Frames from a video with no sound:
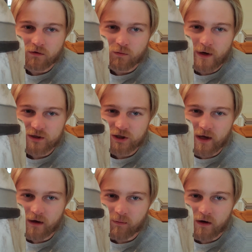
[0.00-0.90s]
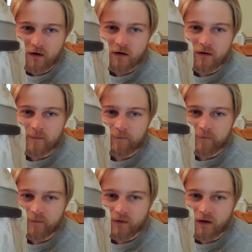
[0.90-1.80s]
to my shame,
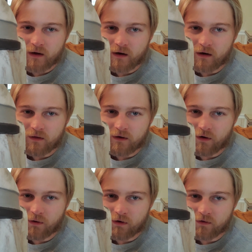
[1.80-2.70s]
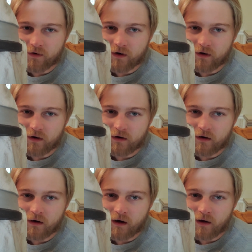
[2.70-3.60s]
uh, they don't look very good.
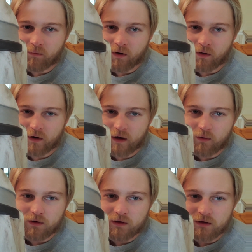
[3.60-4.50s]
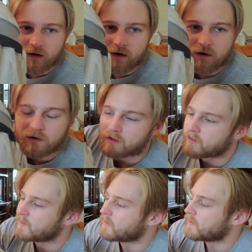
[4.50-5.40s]
I'm okay with it though.
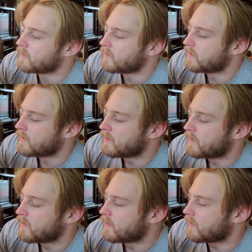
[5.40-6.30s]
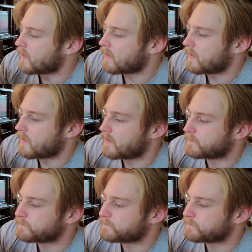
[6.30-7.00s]
Uh,